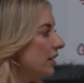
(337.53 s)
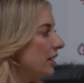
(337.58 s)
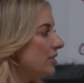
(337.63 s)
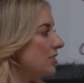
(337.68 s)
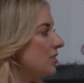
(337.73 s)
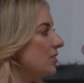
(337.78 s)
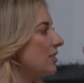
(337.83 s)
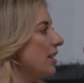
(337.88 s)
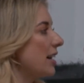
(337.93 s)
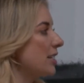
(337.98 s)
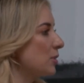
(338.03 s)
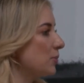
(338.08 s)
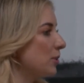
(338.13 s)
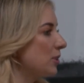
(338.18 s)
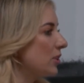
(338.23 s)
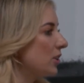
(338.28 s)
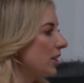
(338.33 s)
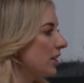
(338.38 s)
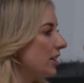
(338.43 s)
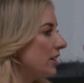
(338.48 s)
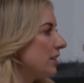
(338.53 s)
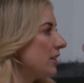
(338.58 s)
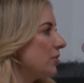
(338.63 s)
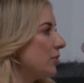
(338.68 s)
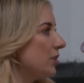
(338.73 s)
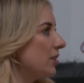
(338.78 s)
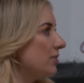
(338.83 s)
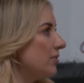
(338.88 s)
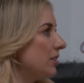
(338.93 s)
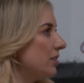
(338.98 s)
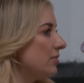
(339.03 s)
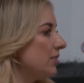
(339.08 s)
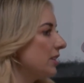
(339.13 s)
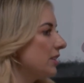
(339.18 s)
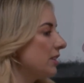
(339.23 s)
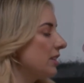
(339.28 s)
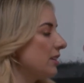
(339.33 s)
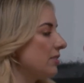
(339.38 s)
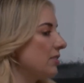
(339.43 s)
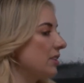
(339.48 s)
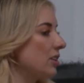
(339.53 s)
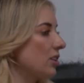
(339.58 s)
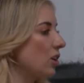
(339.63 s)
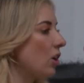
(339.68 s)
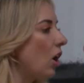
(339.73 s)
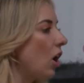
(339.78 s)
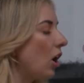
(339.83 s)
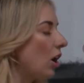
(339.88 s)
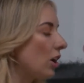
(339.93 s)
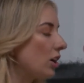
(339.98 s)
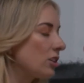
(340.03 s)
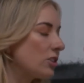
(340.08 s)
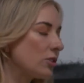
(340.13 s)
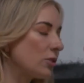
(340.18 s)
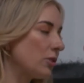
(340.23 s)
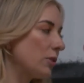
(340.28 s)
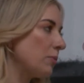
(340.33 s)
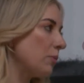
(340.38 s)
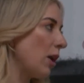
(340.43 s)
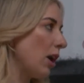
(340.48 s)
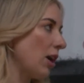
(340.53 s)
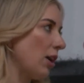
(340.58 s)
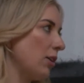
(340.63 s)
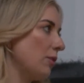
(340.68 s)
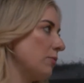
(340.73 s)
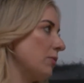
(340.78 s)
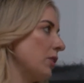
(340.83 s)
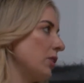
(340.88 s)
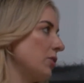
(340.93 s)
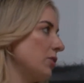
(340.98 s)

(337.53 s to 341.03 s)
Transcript: And so that's been great. And then we've even given a car to a mom